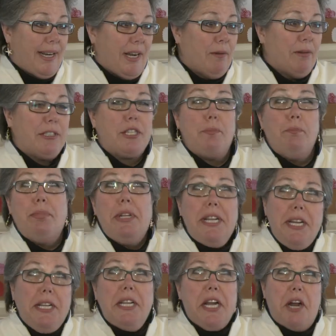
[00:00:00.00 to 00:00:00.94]
It was
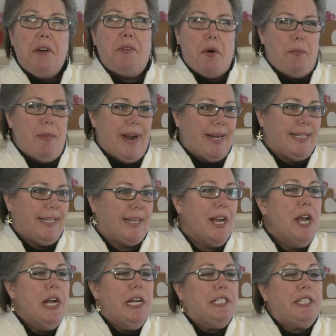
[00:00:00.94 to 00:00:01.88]
completely unromantic,
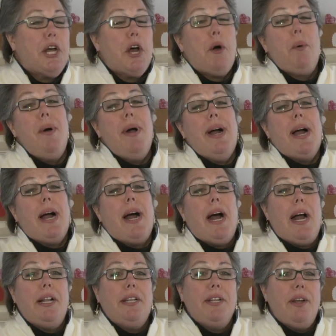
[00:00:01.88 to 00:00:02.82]
so
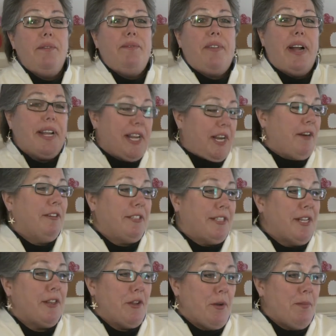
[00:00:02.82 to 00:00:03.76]
I live
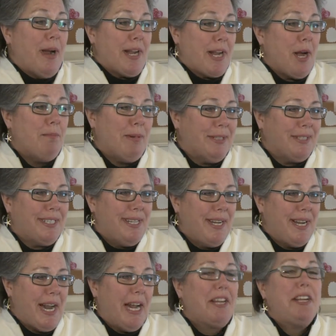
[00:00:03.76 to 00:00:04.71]
vicariously through my couples.
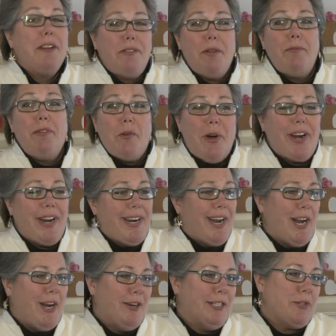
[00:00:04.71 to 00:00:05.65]
I give them the wedding
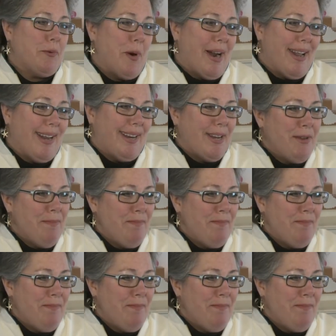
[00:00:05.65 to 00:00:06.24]
I always wanted.